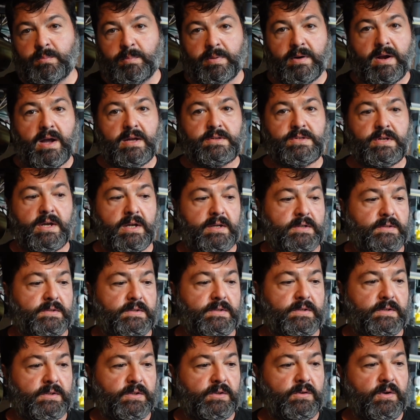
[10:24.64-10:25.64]

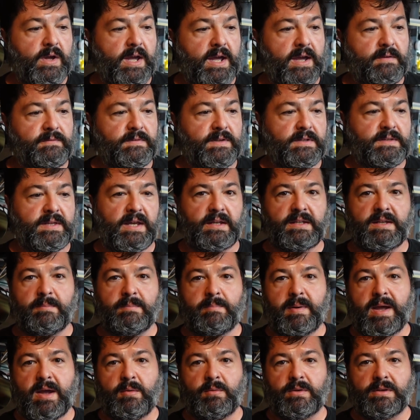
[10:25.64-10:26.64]
projects, you have to take the
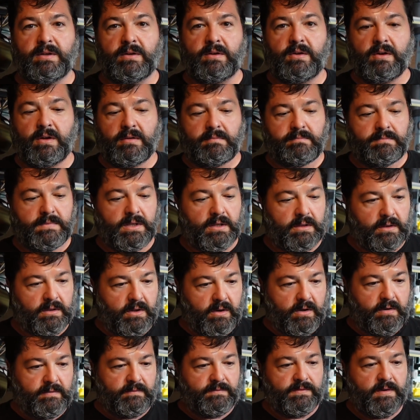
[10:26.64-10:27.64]
bad with the good. You
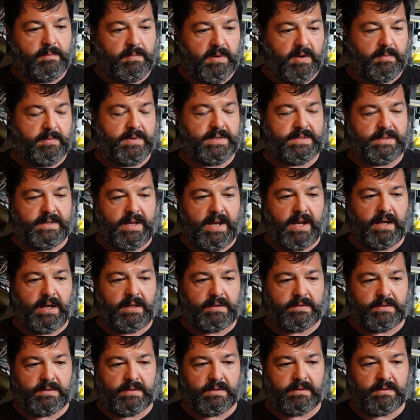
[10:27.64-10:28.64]
learn from your
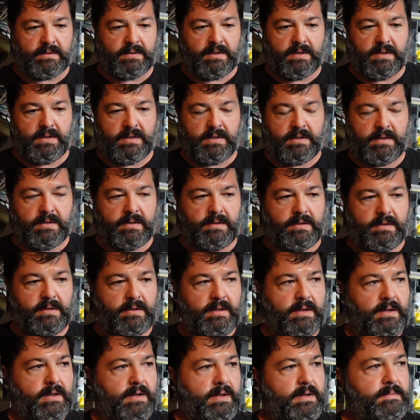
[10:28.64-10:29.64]
mistakes.
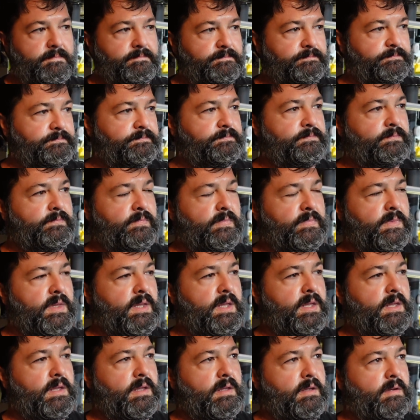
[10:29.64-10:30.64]

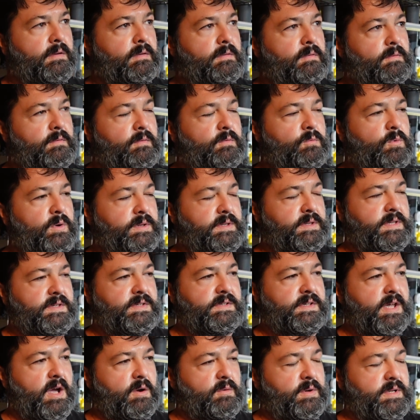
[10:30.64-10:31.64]
What
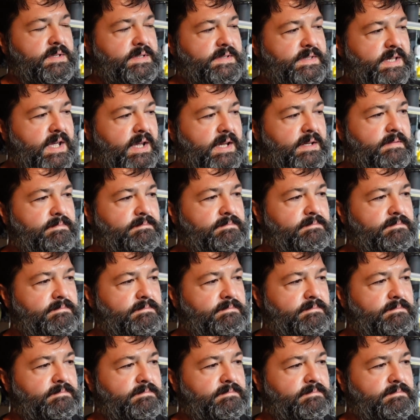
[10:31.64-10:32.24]
does Yoda say?